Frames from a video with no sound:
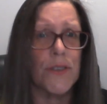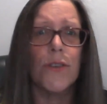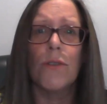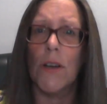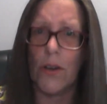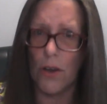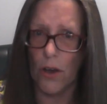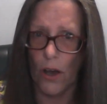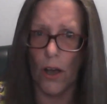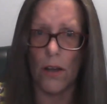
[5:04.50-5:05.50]
to
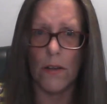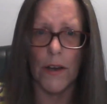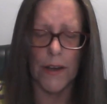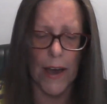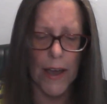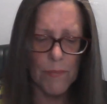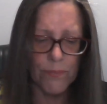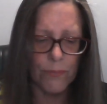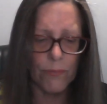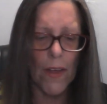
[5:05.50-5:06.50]
occur. Okay?
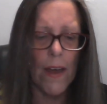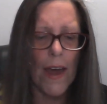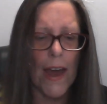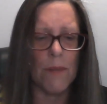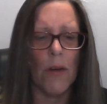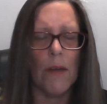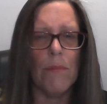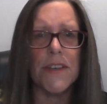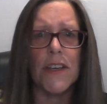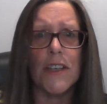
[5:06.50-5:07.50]
And my
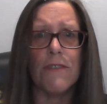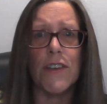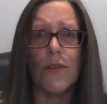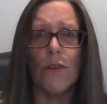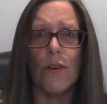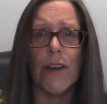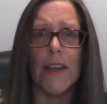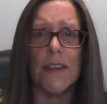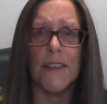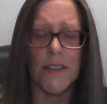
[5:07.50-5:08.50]
message for
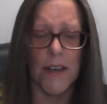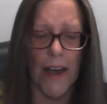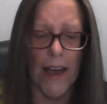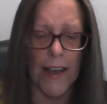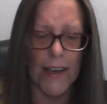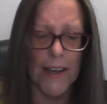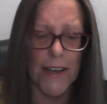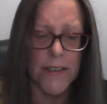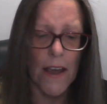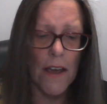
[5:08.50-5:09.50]
Taurians today
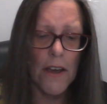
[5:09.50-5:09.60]
is